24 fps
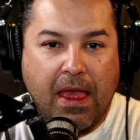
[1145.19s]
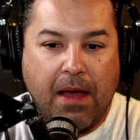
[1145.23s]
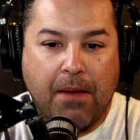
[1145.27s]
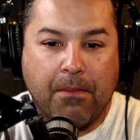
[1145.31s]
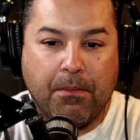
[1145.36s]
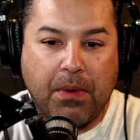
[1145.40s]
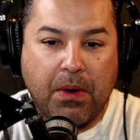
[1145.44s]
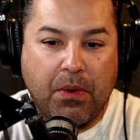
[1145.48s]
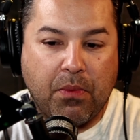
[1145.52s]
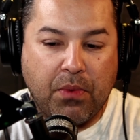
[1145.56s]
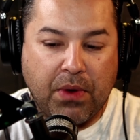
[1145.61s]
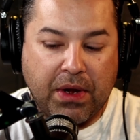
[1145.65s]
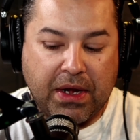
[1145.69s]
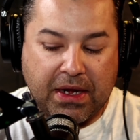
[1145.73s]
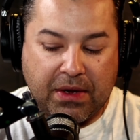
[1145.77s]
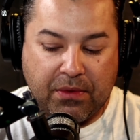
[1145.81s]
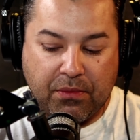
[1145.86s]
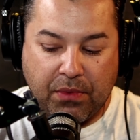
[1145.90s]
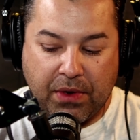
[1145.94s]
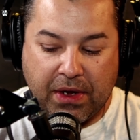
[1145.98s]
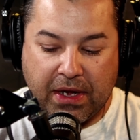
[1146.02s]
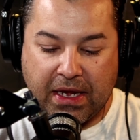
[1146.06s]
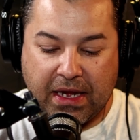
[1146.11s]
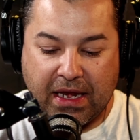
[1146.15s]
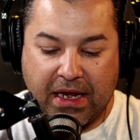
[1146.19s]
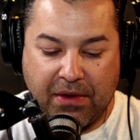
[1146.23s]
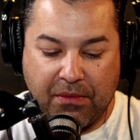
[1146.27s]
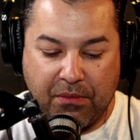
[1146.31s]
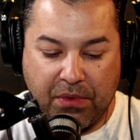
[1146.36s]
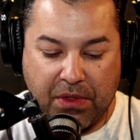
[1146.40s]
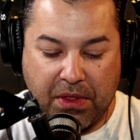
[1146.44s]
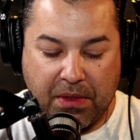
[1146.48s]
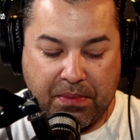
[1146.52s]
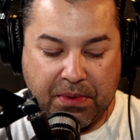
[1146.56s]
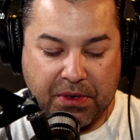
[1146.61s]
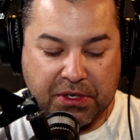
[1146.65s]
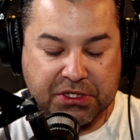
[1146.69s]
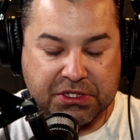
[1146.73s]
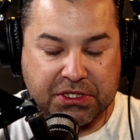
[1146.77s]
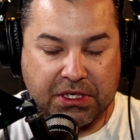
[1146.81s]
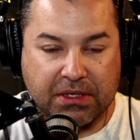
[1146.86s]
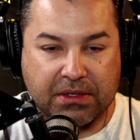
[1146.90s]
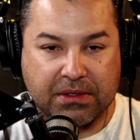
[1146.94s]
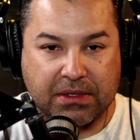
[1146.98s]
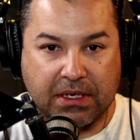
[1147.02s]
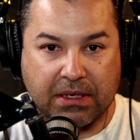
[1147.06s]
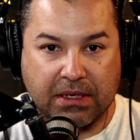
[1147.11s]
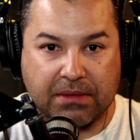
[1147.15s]
But when when with a push
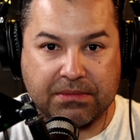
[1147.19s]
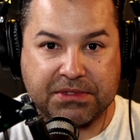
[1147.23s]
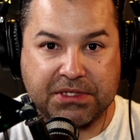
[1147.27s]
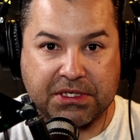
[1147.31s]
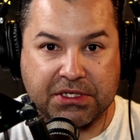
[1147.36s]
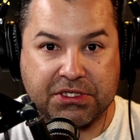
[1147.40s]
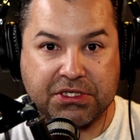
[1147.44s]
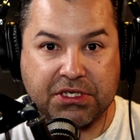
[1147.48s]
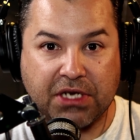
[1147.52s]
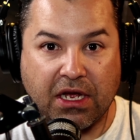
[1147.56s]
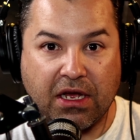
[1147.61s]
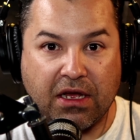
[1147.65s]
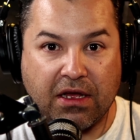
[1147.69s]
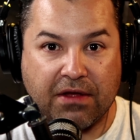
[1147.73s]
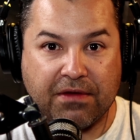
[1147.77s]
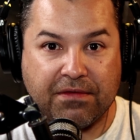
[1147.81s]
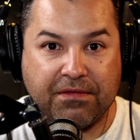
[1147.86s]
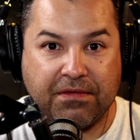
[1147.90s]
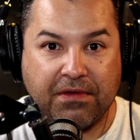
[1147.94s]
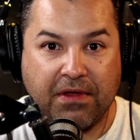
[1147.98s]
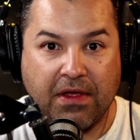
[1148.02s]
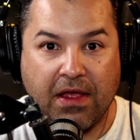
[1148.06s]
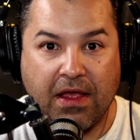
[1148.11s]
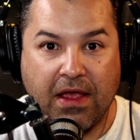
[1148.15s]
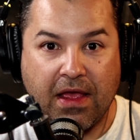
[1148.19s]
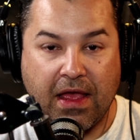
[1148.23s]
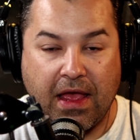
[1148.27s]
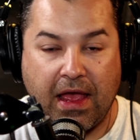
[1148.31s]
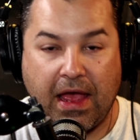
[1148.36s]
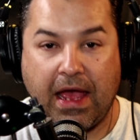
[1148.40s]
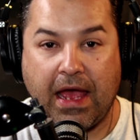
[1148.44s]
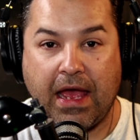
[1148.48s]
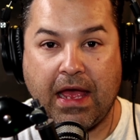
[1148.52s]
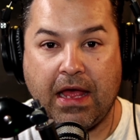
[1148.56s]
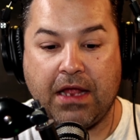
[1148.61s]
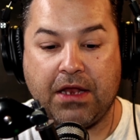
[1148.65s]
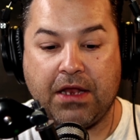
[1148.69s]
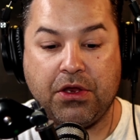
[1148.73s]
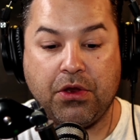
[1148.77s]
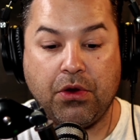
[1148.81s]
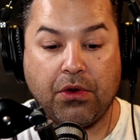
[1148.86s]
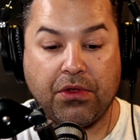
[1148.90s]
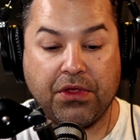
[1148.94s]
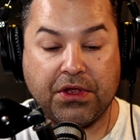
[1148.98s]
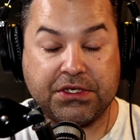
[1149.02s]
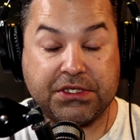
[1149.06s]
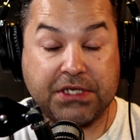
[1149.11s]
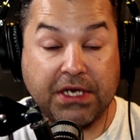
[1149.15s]
comes to shove, and
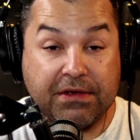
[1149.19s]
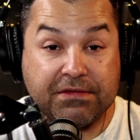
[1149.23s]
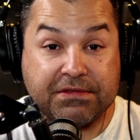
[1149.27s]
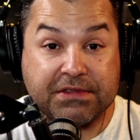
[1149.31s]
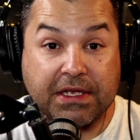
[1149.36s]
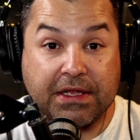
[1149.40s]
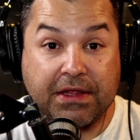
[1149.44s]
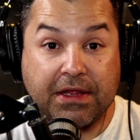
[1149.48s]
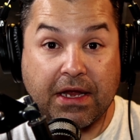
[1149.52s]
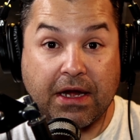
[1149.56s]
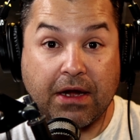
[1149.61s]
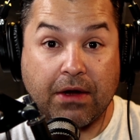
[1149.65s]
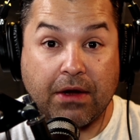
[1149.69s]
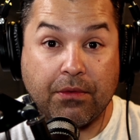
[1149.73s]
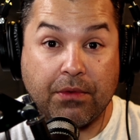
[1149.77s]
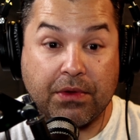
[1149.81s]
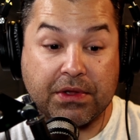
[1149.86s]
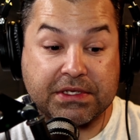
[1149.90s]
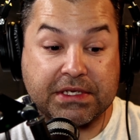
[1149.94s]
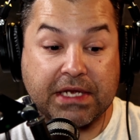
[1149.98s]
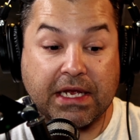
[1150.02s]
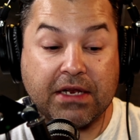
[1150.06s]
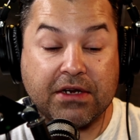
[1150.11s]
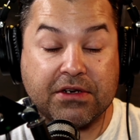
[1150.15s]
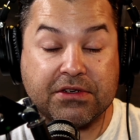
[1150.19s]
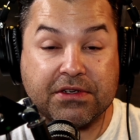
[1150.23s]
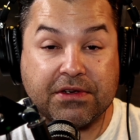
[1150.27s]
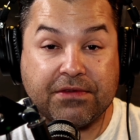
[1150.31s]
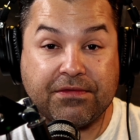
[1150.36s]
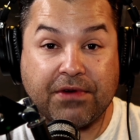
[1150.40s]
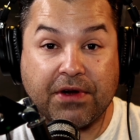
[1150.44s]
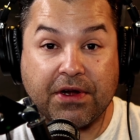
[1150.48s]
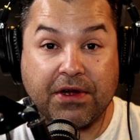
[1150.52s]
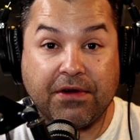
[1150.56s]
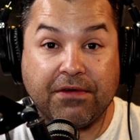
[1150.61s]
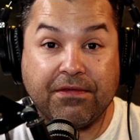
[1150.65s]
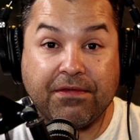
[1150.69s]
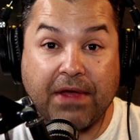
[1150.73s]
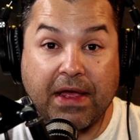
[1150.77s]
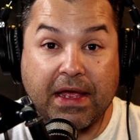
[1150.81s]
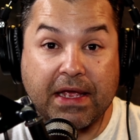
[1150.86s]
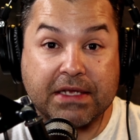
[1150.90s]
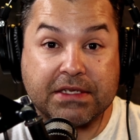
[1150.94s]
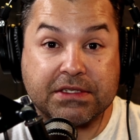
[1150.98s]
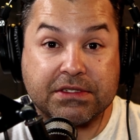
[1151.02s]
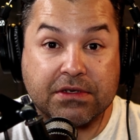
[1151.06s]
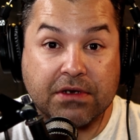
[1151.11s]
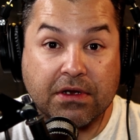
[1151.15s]
you're the chief sitting there with sailors in front of your
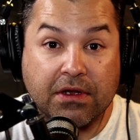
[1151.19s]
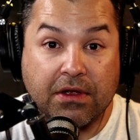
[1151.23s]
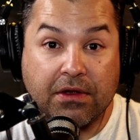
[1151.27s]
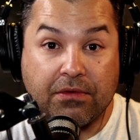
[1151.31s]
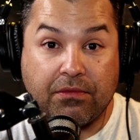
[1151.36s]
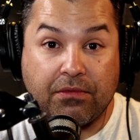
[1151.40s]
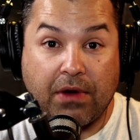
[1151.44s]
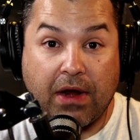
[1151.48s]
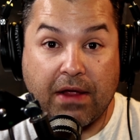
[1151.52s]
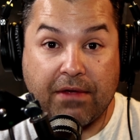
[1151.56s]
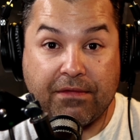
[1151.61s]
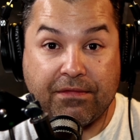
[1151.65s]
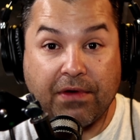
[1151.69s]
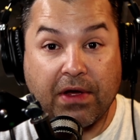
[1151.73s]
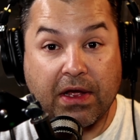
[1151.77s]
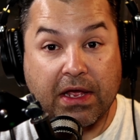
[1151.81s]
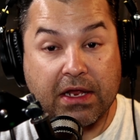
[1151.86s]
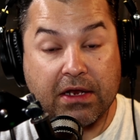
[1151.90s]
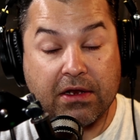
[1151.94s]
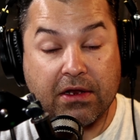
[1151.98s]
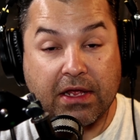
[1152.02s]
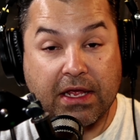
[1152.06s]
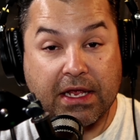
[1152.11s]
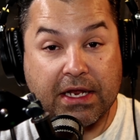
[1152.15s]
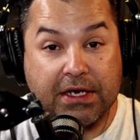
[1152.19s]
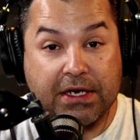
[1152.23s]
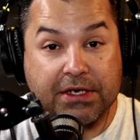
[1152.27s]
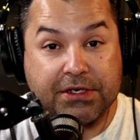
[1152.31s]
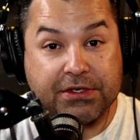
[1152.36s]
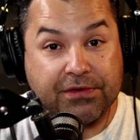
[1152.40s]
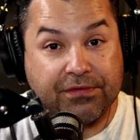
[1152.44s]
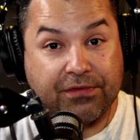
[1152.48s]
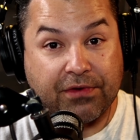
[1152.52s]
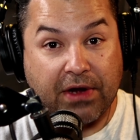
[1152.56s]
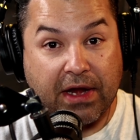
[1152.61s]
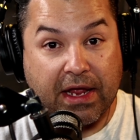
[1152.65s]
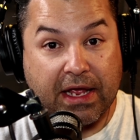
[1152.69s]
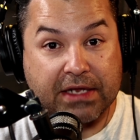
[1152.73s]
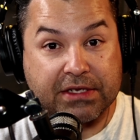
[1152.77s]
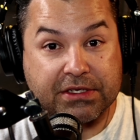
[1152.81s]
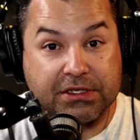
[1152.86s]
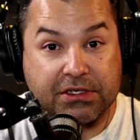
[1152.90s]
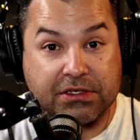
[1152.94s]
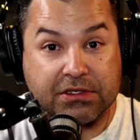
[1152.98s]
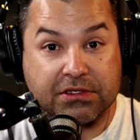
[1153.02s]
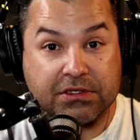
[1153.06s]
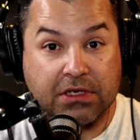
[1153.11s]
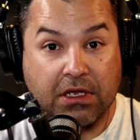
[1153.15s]
face, right, fucking looking at you for
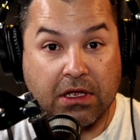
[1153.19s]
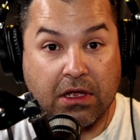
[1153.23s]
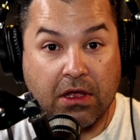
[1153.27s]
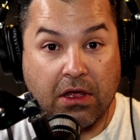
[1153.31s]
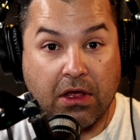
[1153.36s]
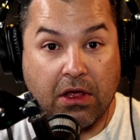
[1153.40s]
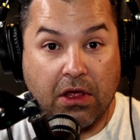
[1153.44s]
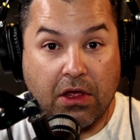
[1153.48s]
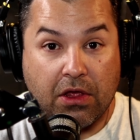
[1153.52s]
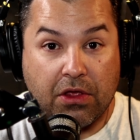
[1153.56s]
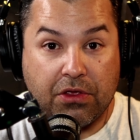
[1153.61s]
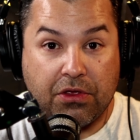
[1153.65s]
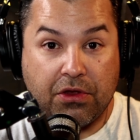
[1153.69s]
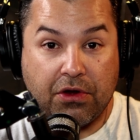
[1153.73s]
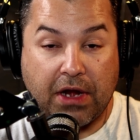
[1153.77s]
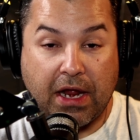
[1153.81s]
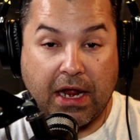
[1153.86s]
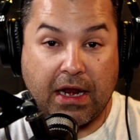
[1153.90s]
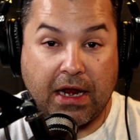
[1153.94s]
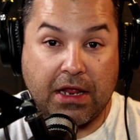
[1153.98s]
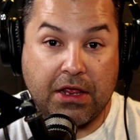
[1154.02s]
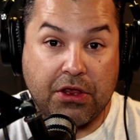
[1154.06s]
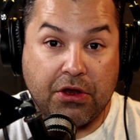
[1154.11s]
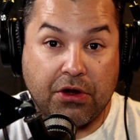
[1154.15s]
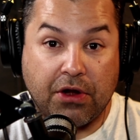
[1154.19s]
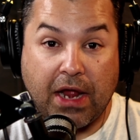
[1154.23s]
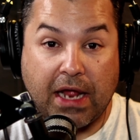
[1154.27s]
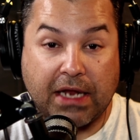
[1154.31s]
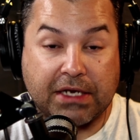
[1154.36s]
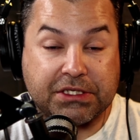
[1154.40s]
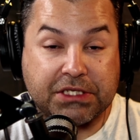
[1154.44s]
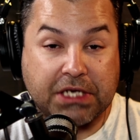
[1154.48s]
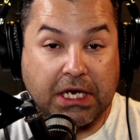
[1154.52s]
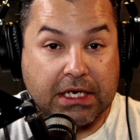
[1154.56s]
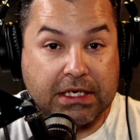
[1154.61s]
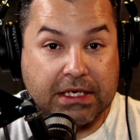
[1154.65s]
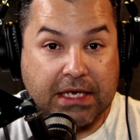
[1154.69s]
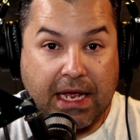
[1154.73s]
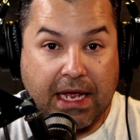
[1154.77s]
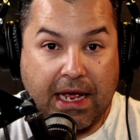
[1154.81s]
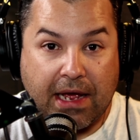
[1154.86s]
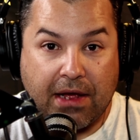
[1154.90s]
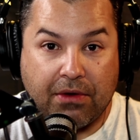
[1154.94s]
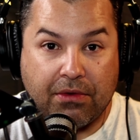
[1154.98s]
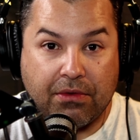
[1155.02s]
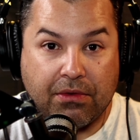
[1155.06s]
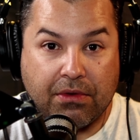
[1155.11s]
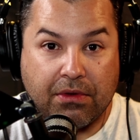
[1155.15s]
answers, you're not you're not checked
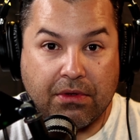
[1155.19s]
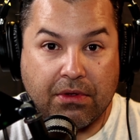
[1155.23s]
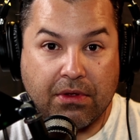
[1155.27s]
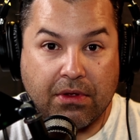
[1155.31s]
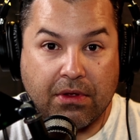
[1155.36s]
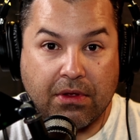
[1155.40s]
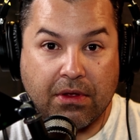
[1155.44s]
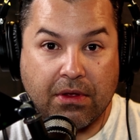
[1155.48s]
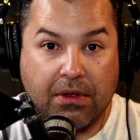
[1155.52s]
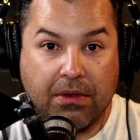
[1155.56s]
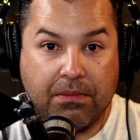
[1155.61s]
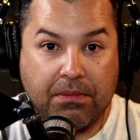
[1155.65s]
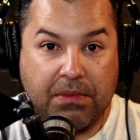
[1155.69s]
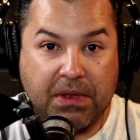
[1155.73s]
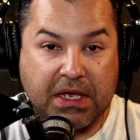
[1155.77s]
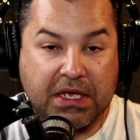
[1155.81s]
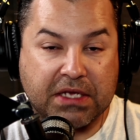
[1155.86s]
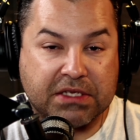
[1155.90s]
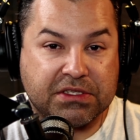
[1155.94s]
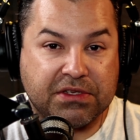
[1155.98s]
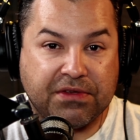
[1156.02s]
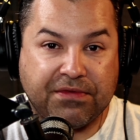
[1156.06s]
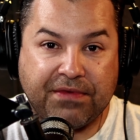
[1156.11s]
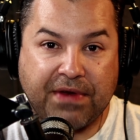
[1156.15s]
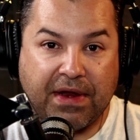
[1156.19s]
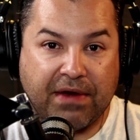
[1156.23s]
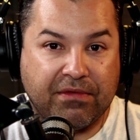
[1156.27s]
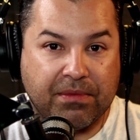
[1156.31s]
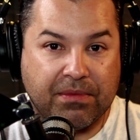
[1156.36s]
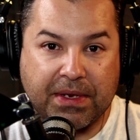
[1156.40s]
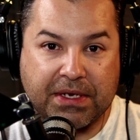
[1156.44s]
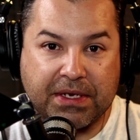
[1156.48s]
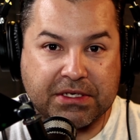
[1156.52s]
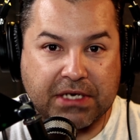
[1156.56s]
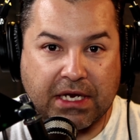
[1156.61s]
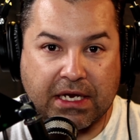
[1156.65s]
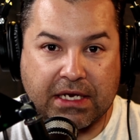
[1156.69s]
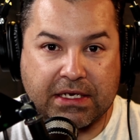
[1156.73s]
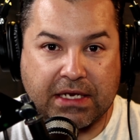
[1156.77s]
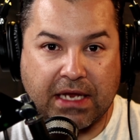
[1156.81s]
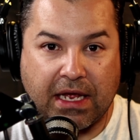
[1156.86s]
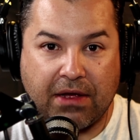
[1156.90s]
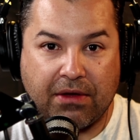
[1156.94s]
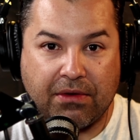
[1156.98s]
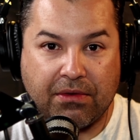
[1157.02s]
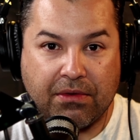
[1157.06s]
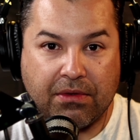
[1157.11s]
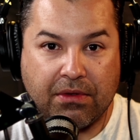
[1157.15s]
out because you've never been checked
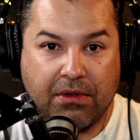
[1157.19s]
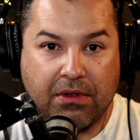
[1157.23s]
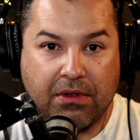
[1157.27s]
out,